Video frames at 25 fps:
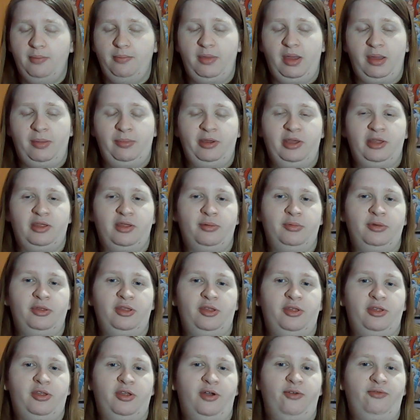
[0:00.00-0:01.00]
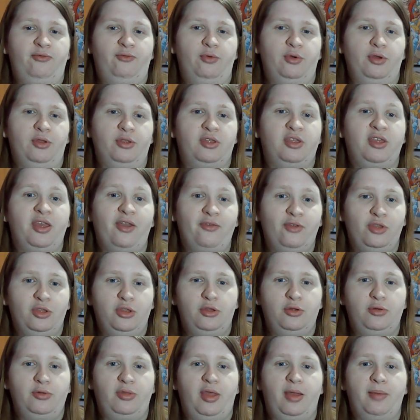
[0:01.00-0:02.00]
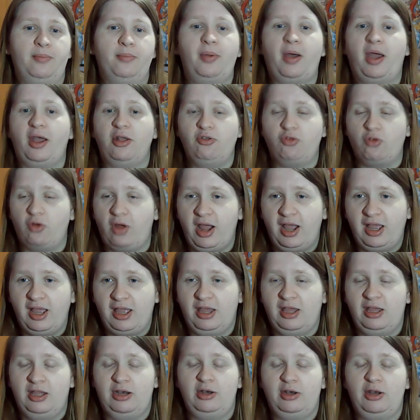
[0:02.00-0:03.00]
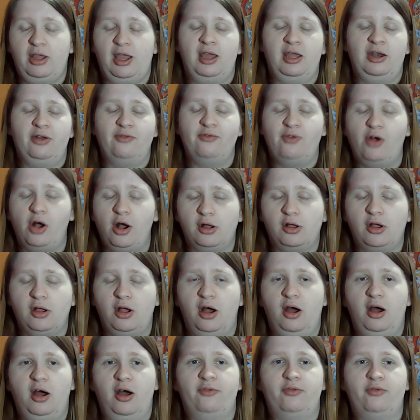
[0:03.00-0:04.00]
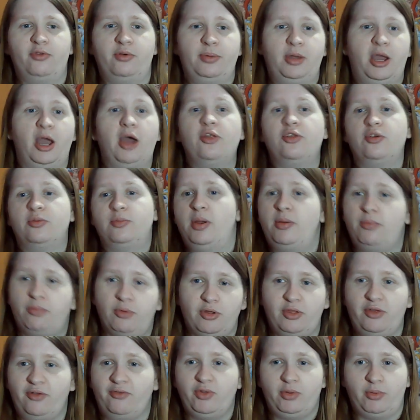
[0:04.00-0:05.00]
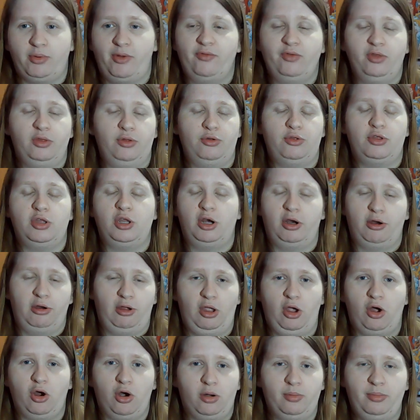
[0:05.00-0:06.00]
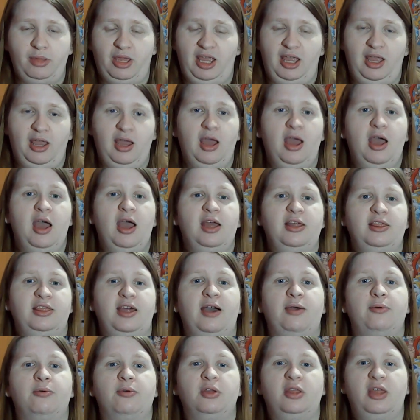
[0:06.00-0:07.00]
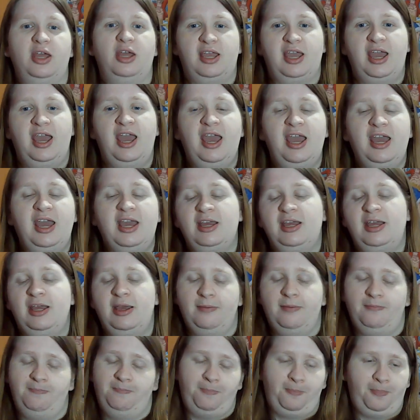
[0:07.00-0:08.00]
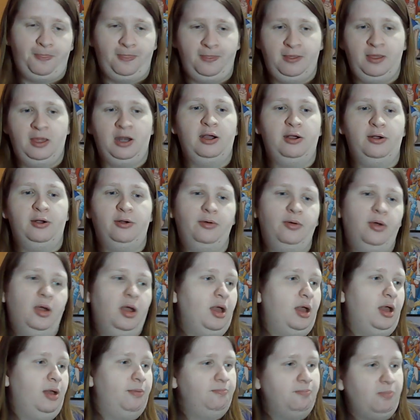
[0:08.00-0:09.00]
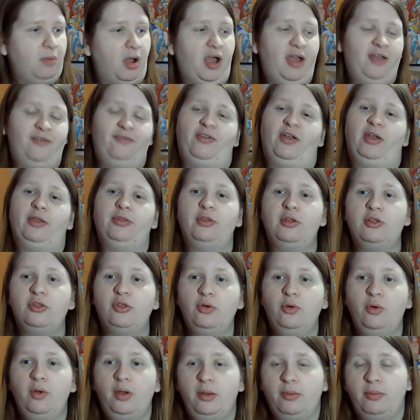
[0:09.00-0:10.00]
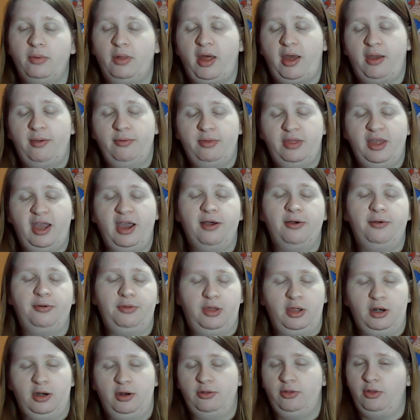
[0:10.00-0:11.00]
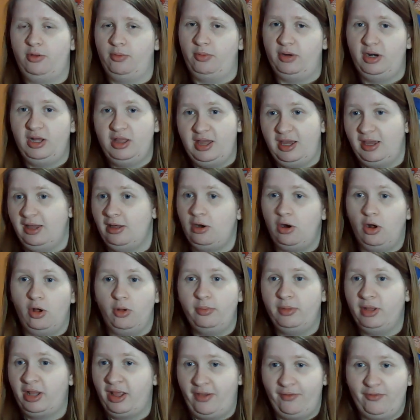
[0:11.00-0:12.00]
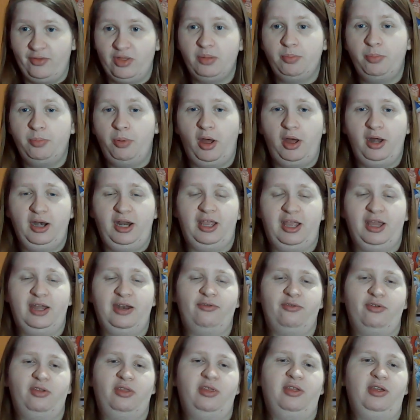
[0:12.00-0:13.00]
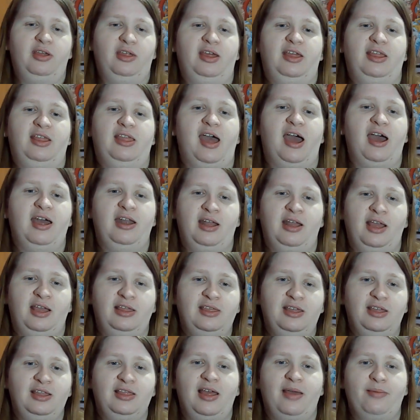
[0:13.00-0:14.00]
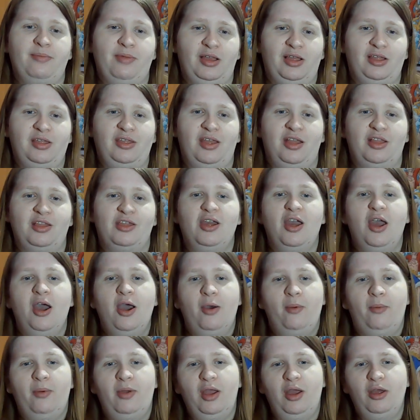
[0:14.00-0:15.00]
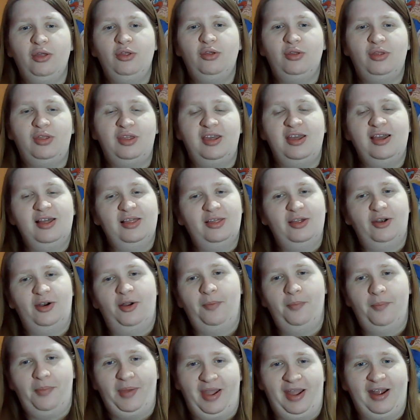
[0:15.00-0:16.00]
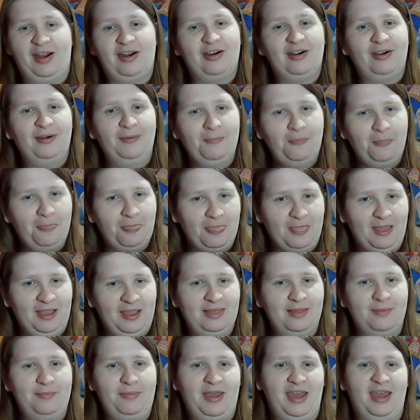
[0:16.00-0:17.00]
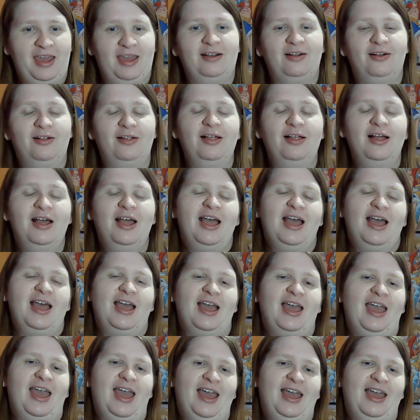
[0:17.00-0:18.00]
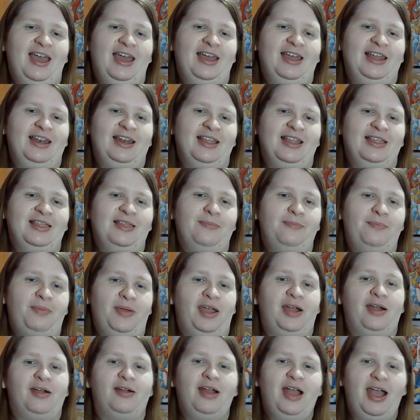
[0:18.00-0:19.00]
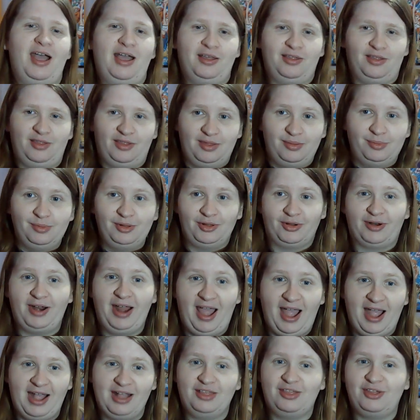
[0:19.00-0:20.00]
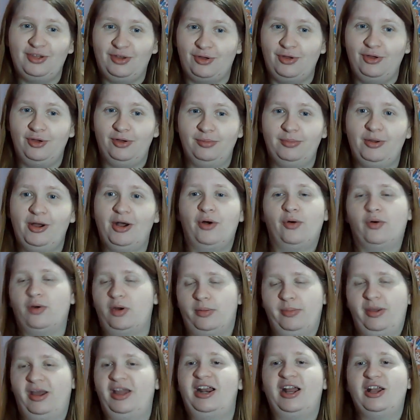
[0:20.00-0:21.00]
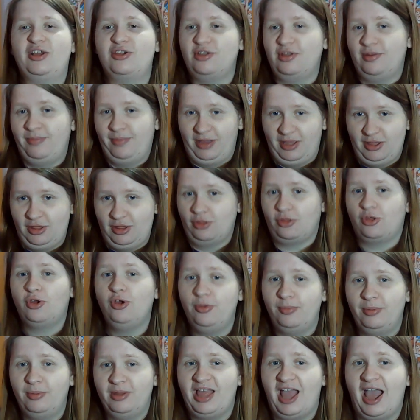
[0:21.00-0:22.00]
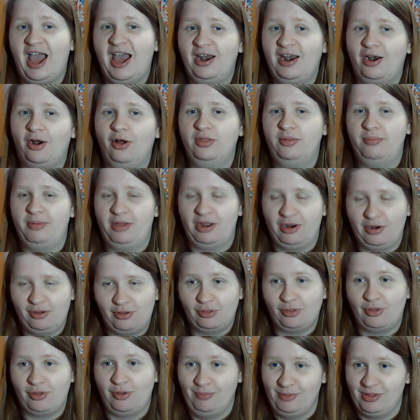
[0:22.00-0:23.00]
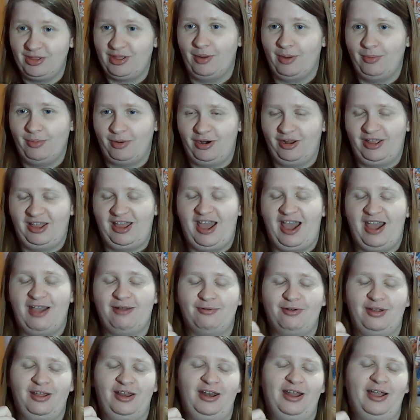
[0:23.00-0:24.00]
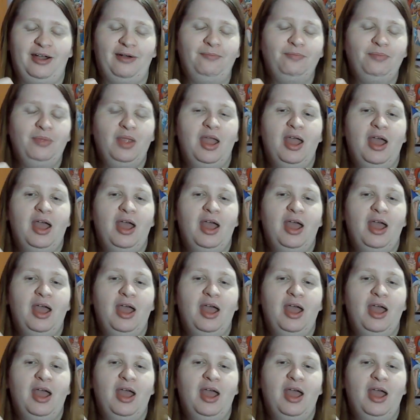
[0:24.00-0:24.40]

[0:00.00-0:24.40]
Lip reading: Maybe some of the stuff was given to them by Dragon and Ivankov or by other members of the Revolutionary Army that were like, hey, you know... I found this toy while I was out. You know, do you want to take it home and give it to Bonnie and everything like that? And I think that makes sense. We also see a little bear in the panel, and the bear has a similar hat to Kuma, or it might actually be just Kuma's hat on the bear because Kuma's not wearing a hat right now.